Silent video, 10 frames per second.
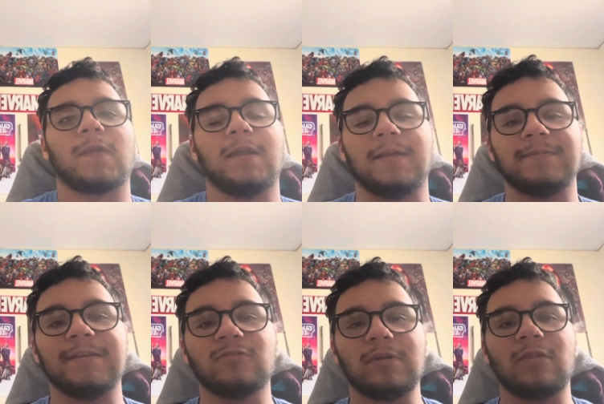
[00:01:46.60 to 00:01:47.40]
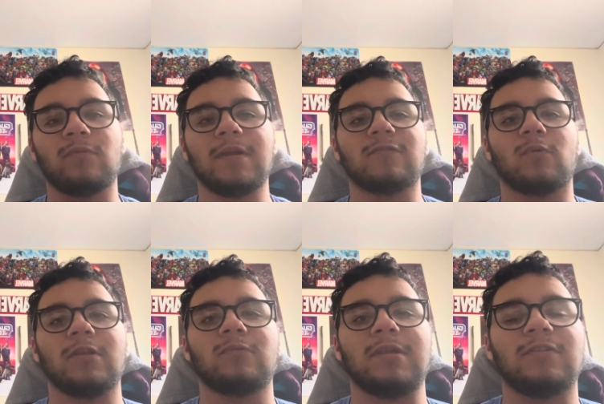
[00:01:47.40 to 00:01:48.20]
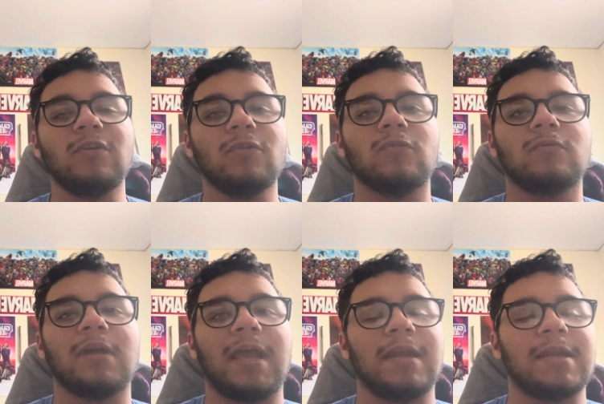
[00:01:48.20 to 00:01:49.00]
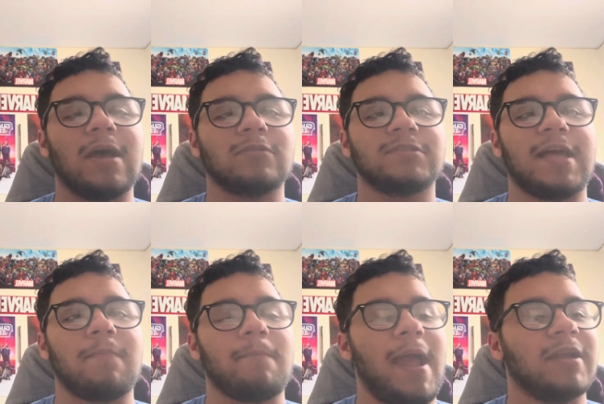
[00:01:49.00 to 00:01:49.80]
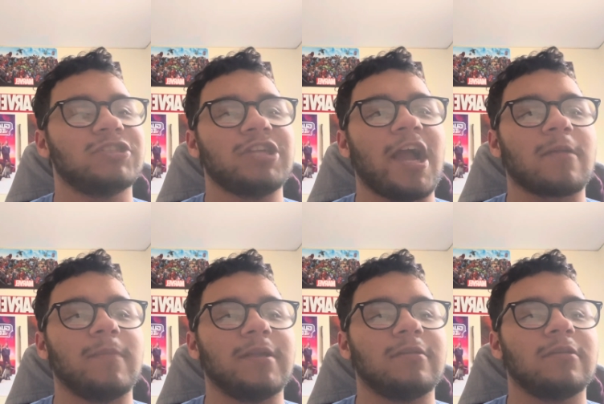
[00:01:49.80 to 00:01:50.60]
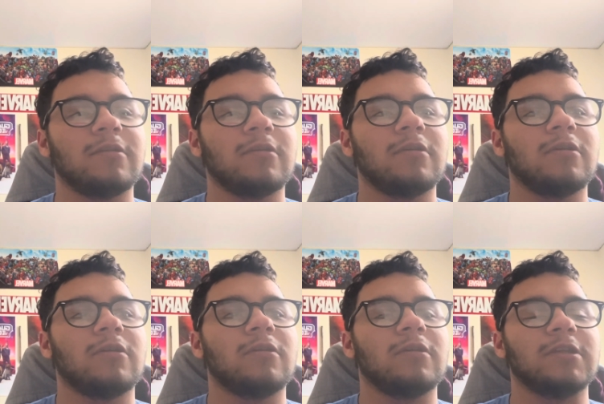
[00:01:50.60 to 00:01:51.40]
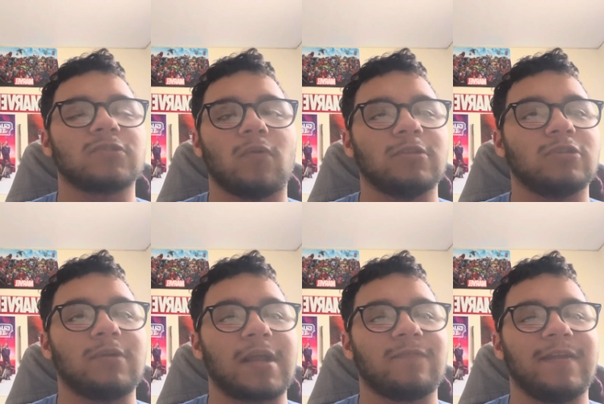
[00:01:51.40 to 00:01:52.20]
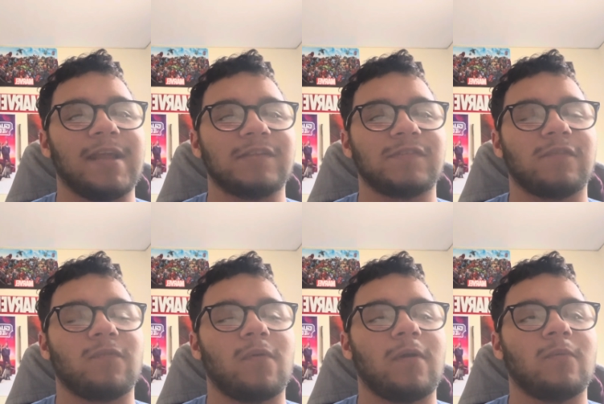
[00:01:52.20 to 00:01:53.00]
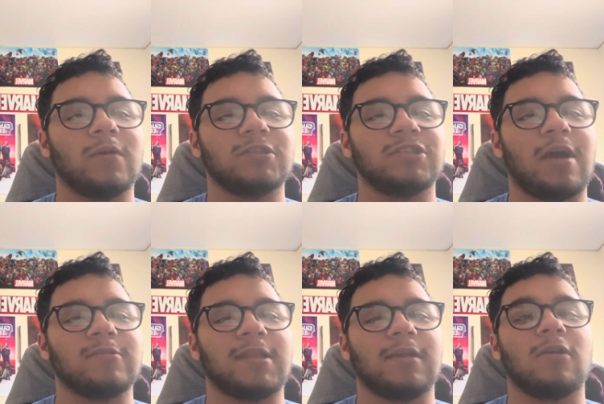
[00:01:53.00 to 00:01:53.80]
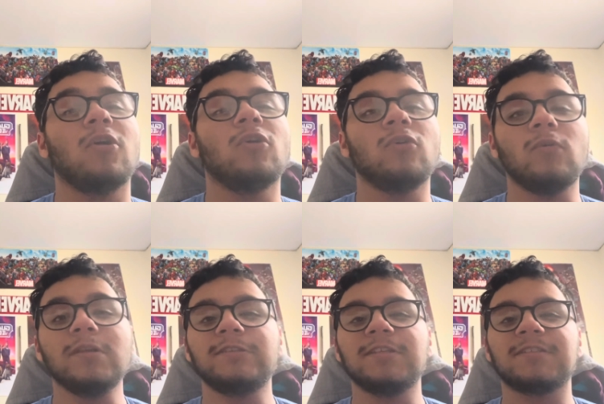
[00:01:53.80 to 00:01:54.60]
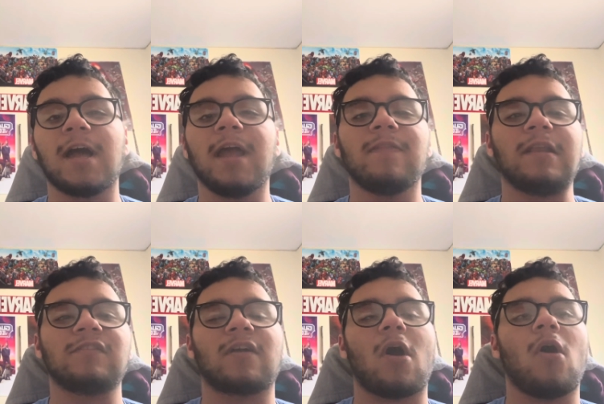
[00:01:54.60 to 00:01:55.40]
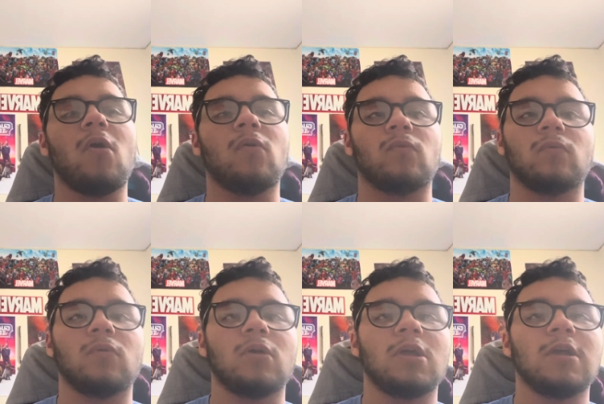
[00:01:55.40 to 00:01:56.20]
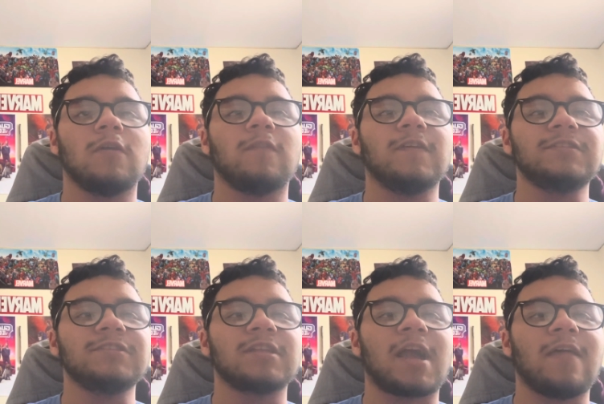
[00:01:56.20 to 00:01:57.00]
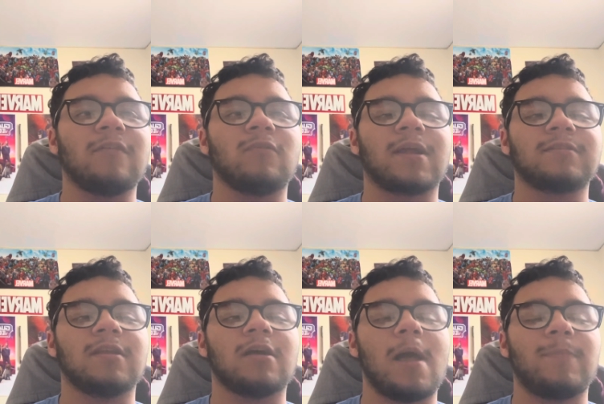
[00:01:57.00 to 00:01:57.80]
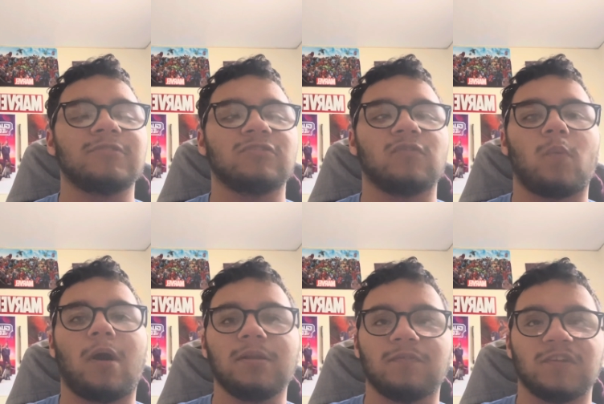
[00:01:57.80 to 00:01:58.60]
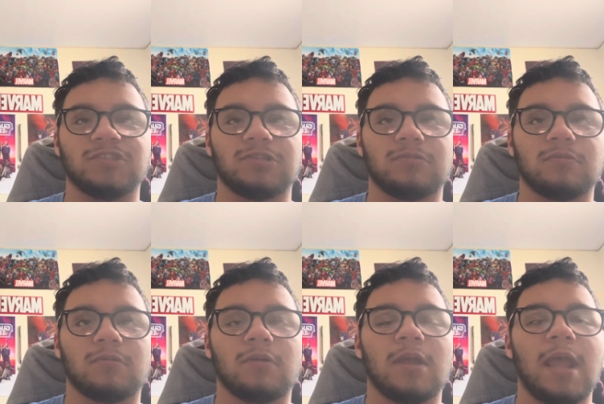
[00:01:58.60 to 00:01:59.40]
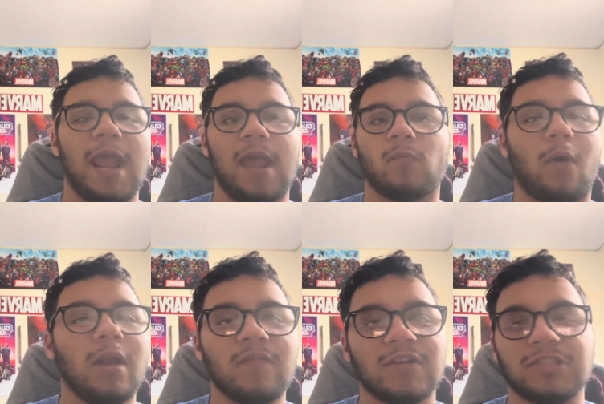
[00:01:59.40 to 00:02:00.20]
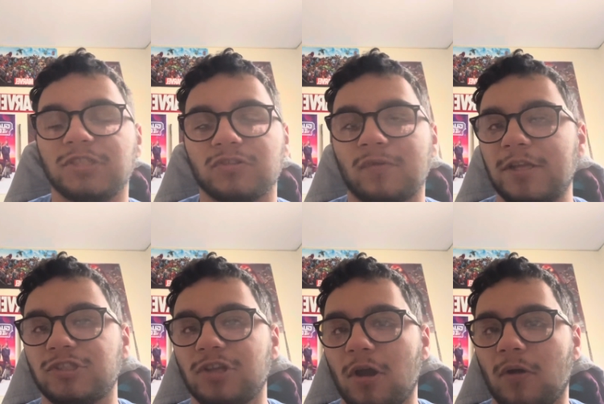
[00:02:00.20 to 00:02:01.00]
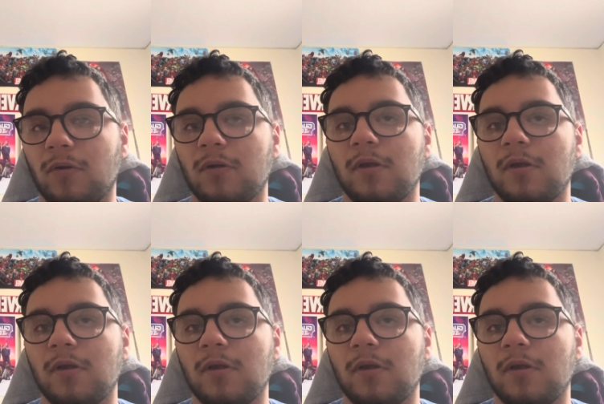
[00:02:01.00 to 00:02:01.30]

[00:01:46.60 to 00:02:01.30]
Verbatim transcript: in D23 of 2022, it announced that Matt Shakman is going to direct Fantastic Four, which I was like, who is this guy? And then he's like, oh, this is the guy that directed episodes of WandaVision. And WandaVision is a great show.